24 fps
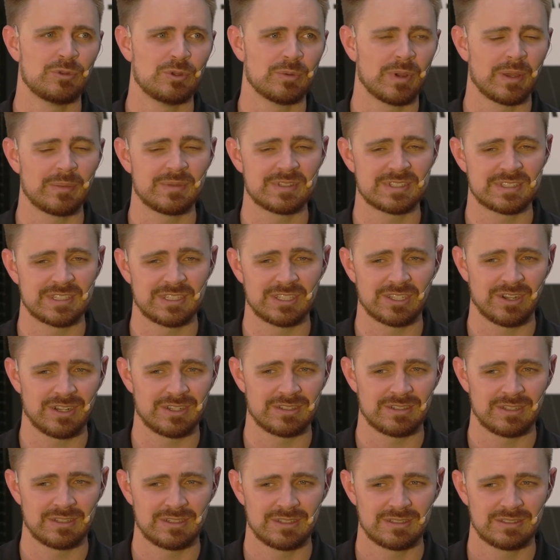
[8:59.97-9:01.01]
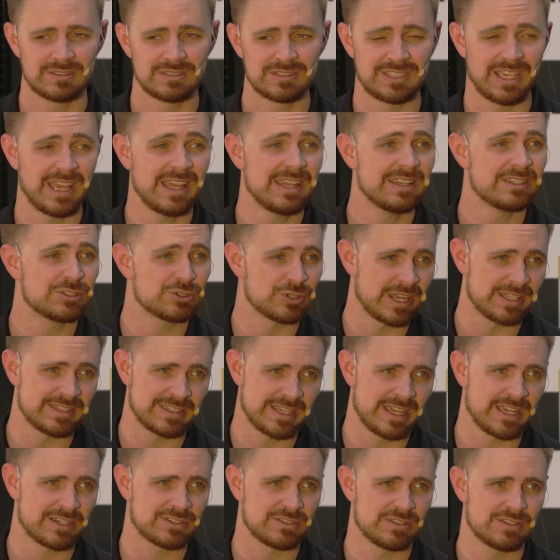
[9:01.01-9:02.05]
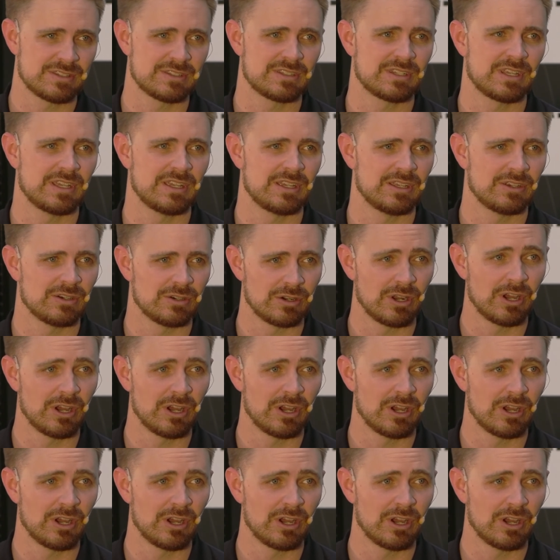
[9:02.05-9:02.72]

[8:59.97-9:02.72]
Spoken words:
You might be sitting on 10 transactions a day or